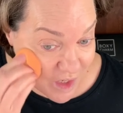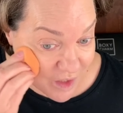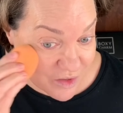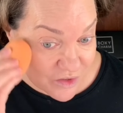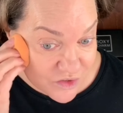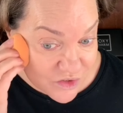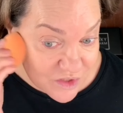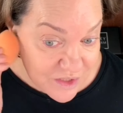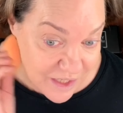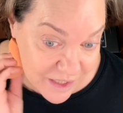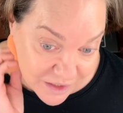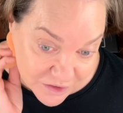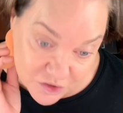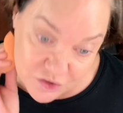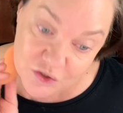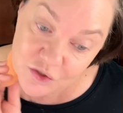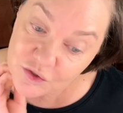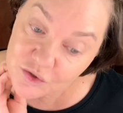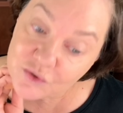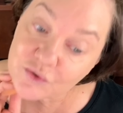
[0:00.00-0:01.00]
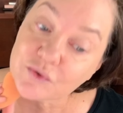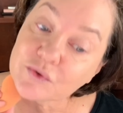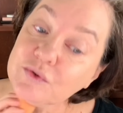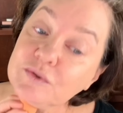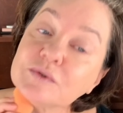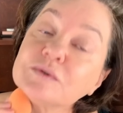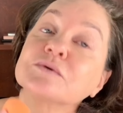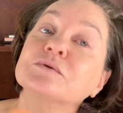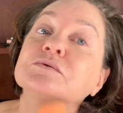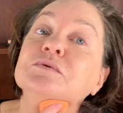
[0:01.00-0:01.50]
is that you
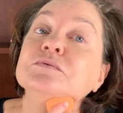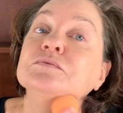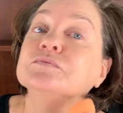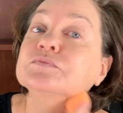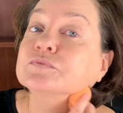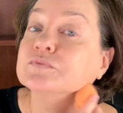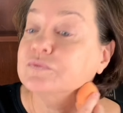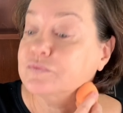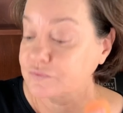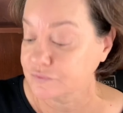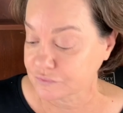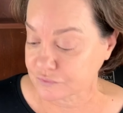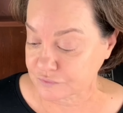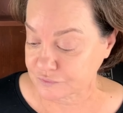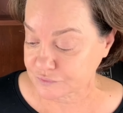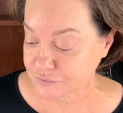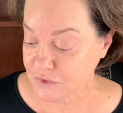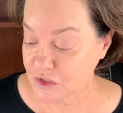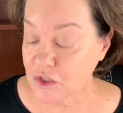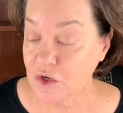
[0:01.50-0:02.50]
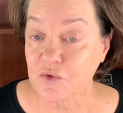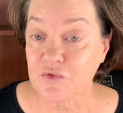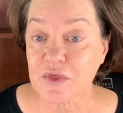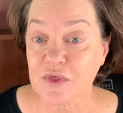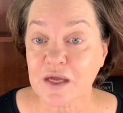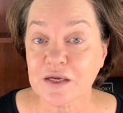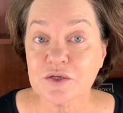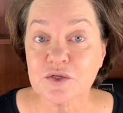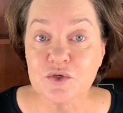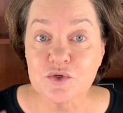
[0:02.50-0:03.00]

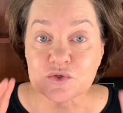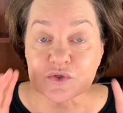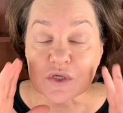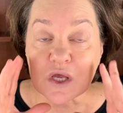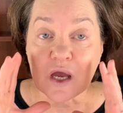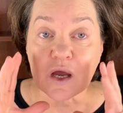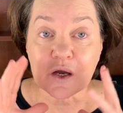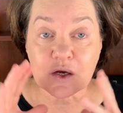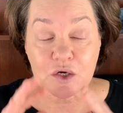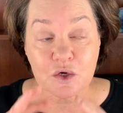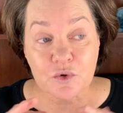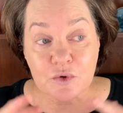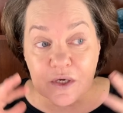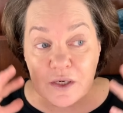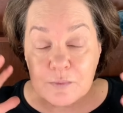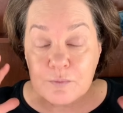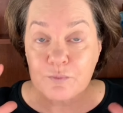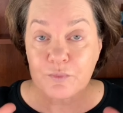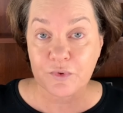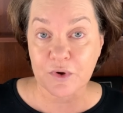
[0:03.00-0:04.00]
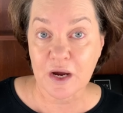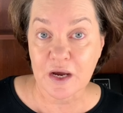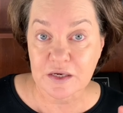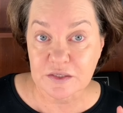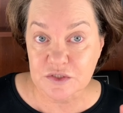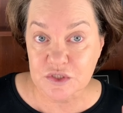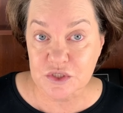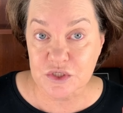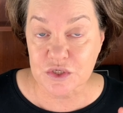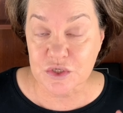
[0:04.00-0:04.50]
then use a cream
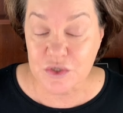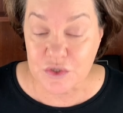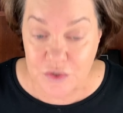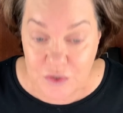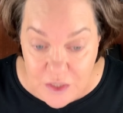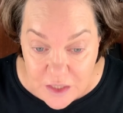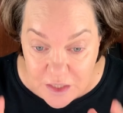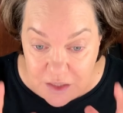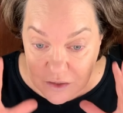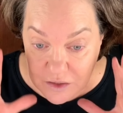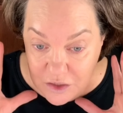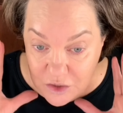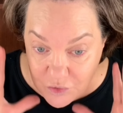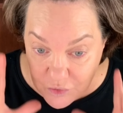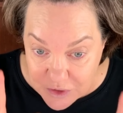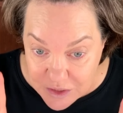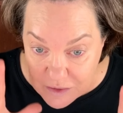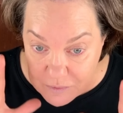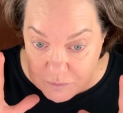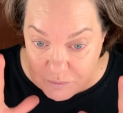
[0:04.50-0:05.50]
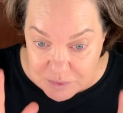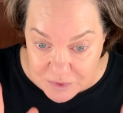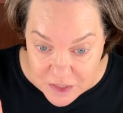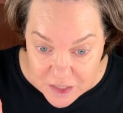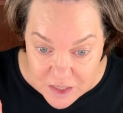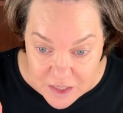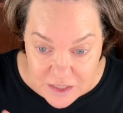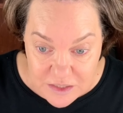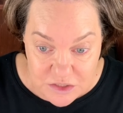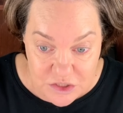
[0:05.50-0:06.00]
bronzer and a cream
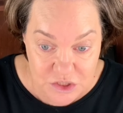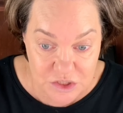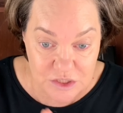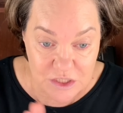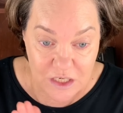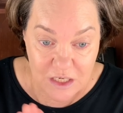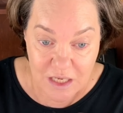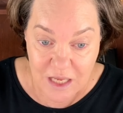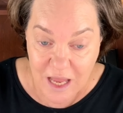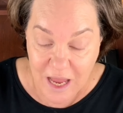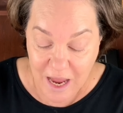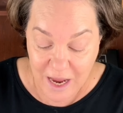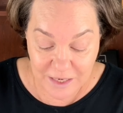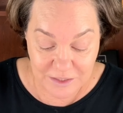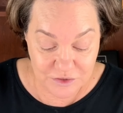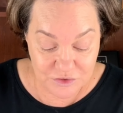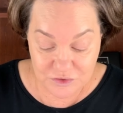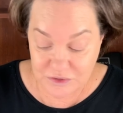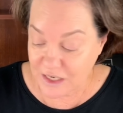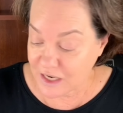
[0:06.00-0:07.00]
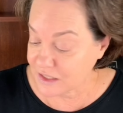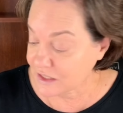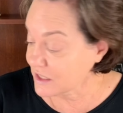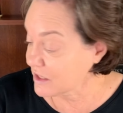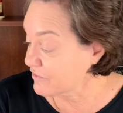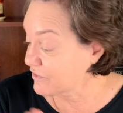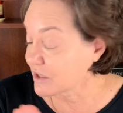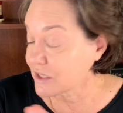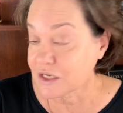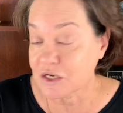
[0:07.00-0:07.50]
blush. I do not
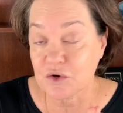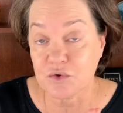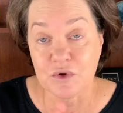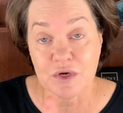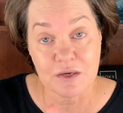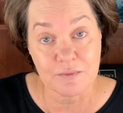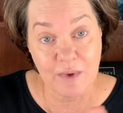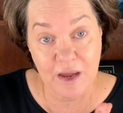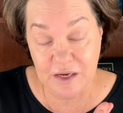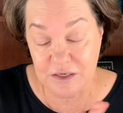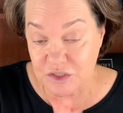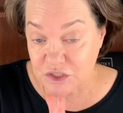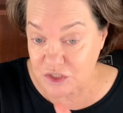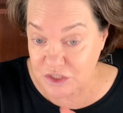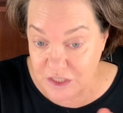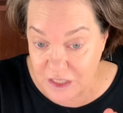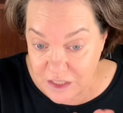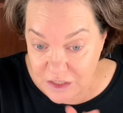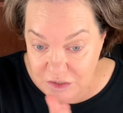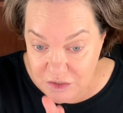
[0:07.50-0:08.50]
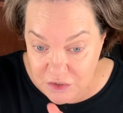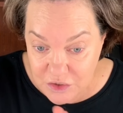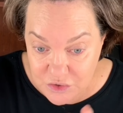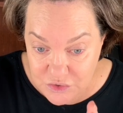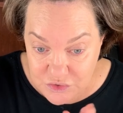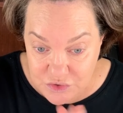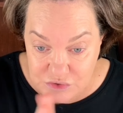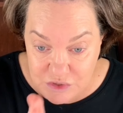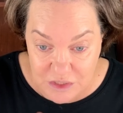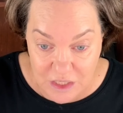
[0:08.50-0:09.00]
have any cream
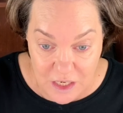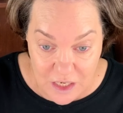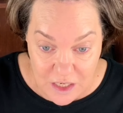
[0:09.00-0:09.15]
eyeshadows.